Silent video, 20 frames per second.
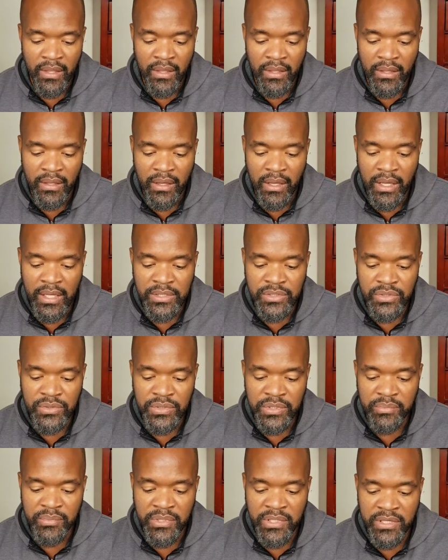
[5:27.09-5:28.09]
God's
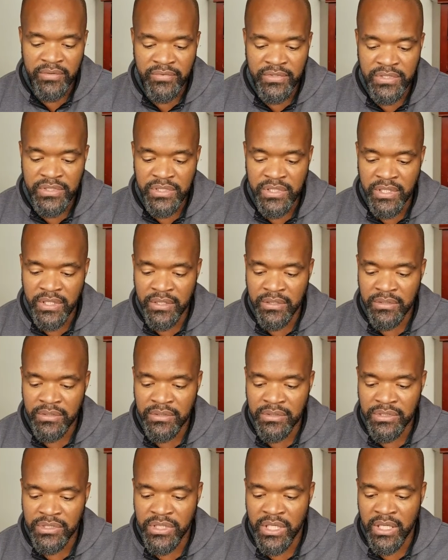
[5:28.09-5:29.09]
only beloved Son,
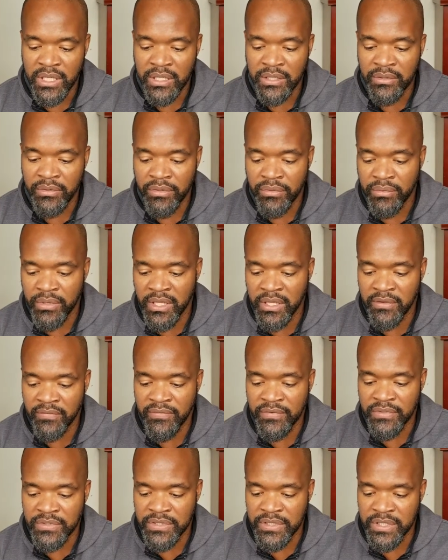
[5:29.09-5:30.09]
John 3,
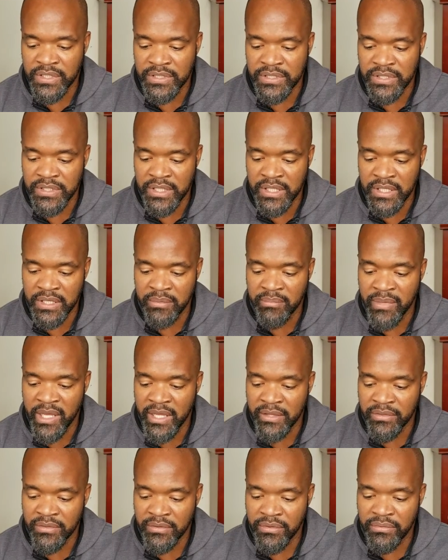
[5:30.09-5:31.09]
verse 16, and
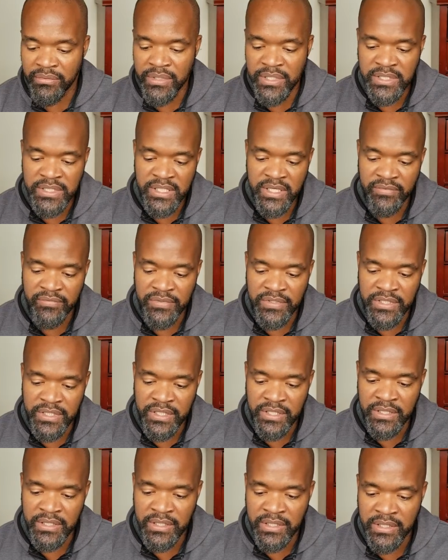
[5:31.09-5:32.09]
Matthew
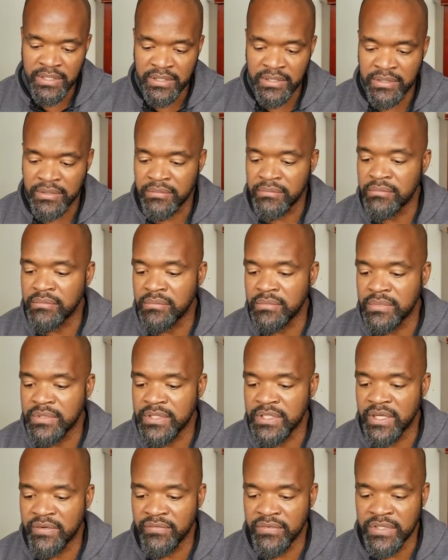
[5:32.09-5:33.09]
3:17 and
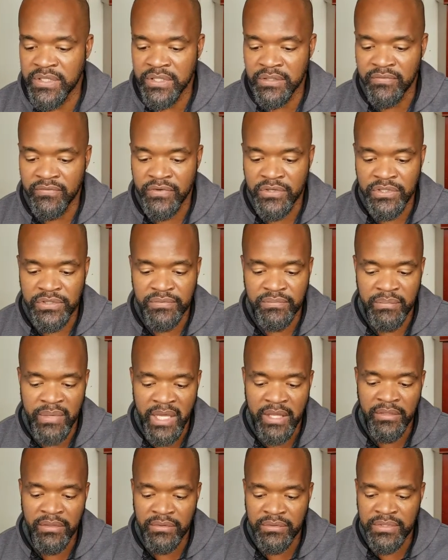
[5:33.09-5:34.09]

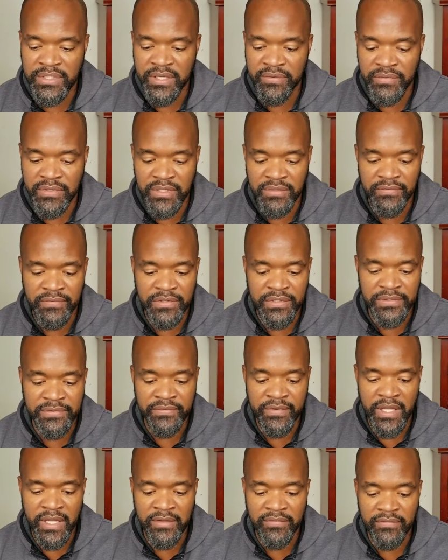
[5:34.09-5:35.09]
Matthew 17, verse
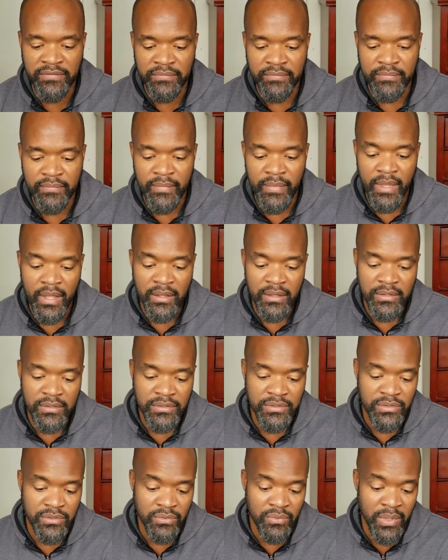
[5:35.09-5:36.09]
5.
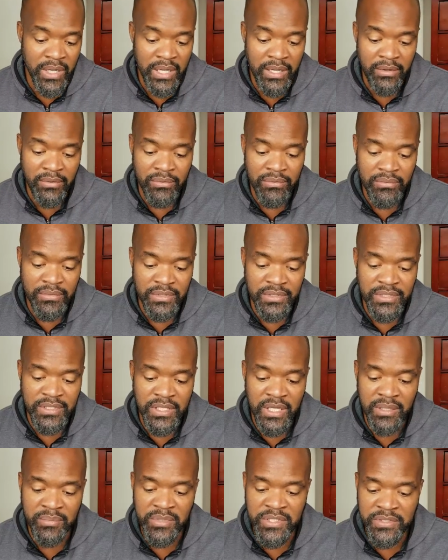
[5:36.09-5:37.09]
So wow, the
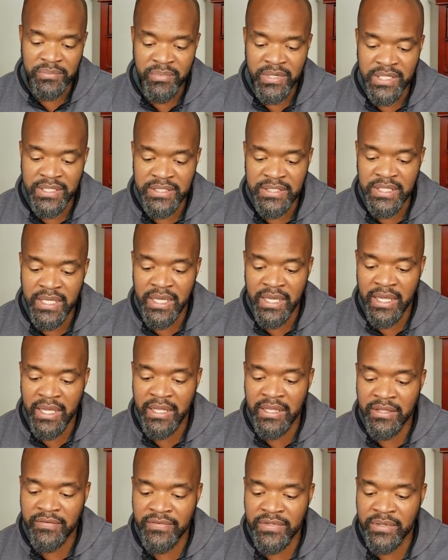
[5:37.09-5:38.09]
psalmist, by saying, I
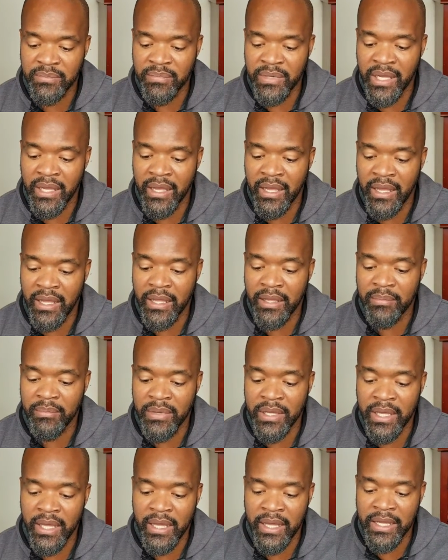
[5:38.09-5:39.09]
lift up my
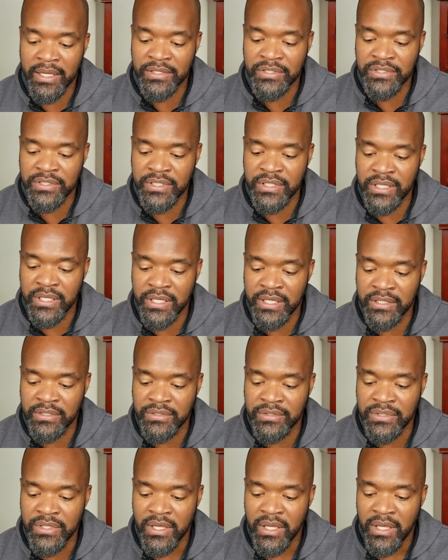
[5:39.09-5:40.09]
eyes to the
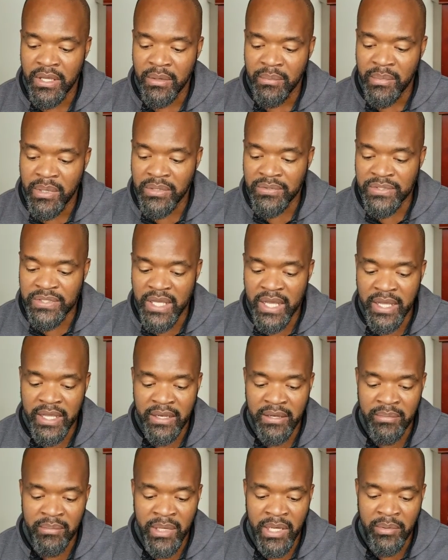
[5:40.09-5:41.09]
hills, Mount
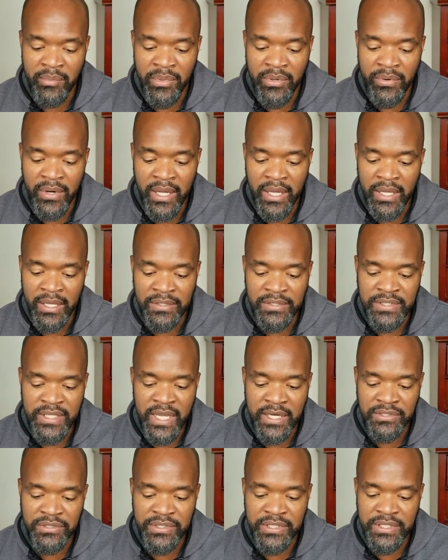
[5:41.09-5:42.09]
Zion and Mount Moriah, is
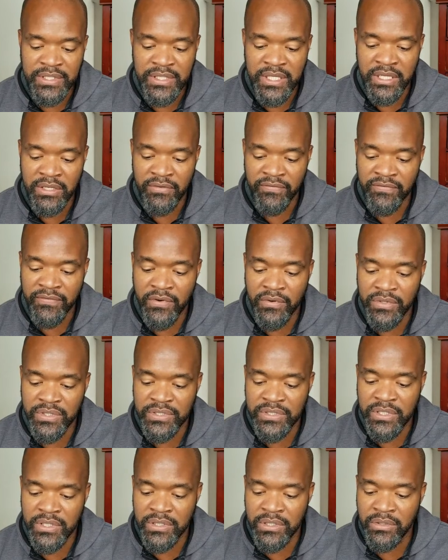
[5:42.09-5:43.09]
actually saying to
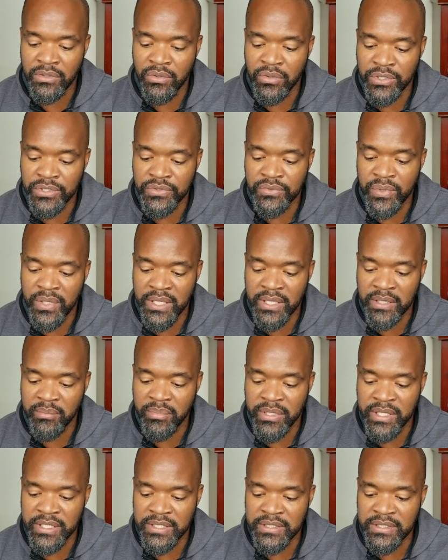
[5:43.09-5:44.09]
focus on the Lord's dwelling
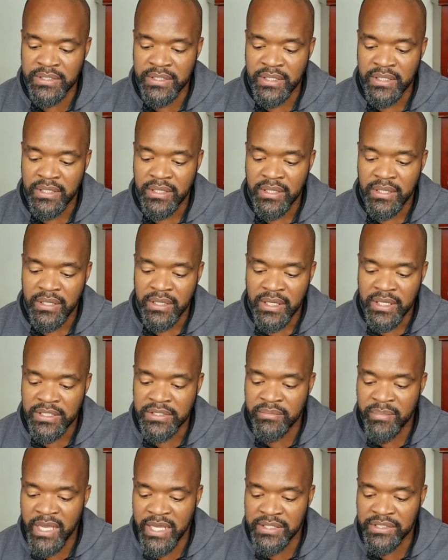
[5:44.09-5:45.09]
place, his
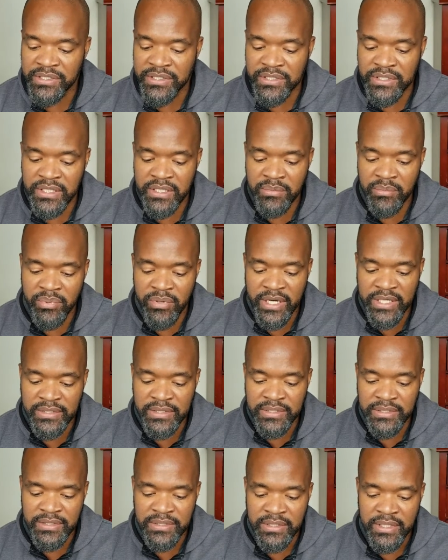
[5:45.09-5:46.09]
majesty and
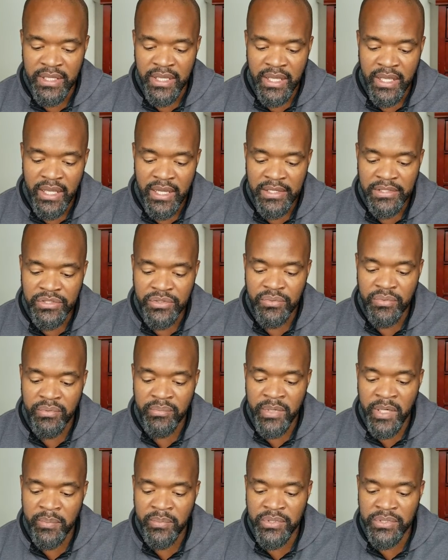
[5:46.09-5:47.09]
presence, and to
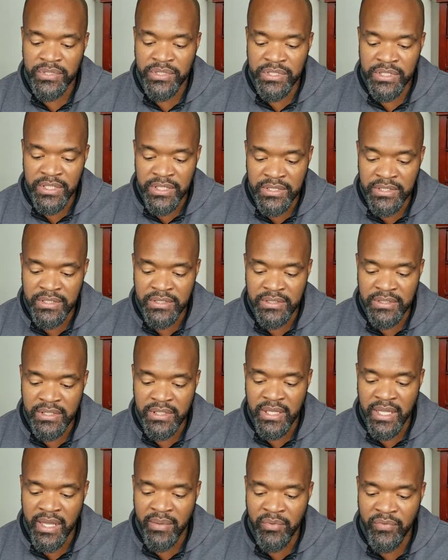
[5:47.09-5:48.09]
remember Jesus, the
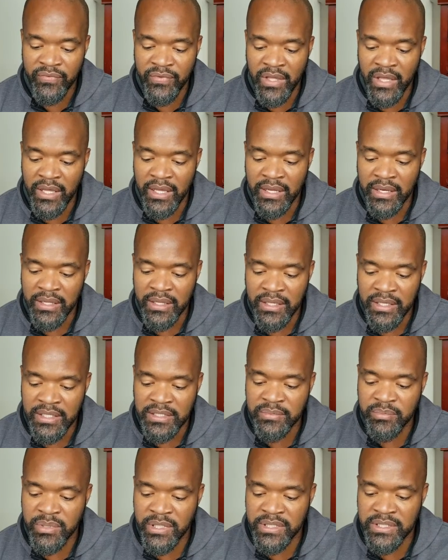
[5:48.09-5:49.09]
Lamb of God. His
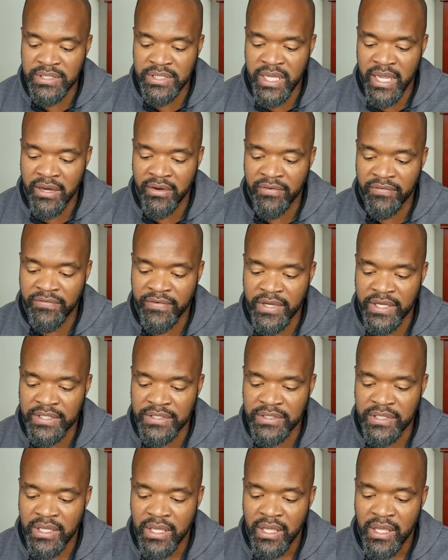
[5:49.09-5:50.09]
blood
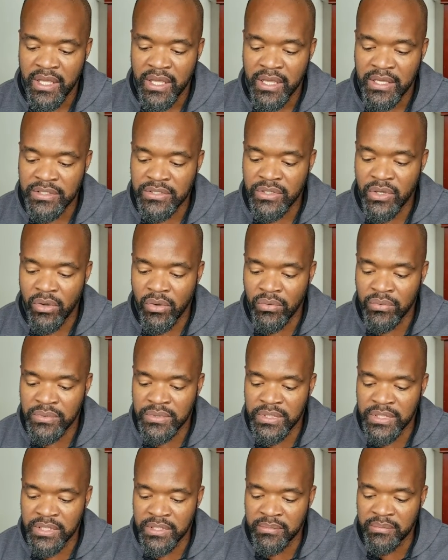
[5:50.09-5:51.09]
sacrifice is
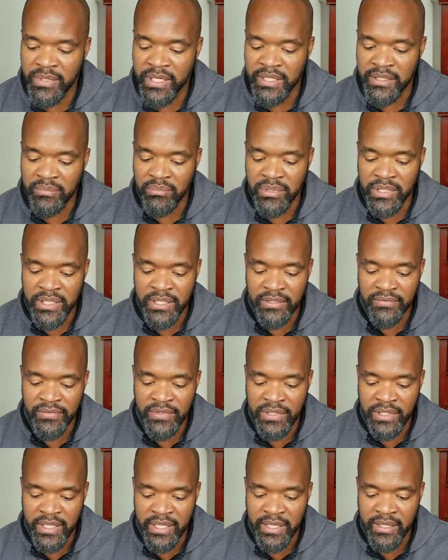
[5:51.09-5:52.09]
only by the blood of
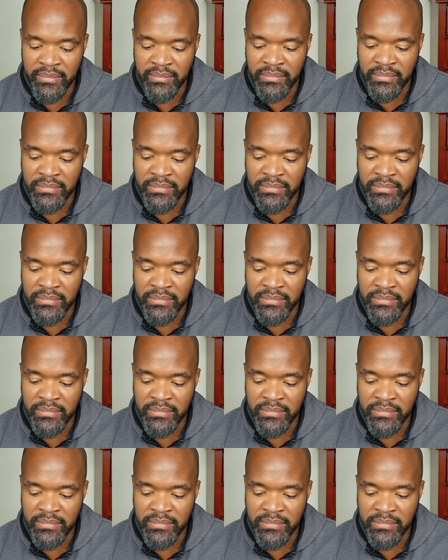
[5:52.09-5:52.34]
the Lamb.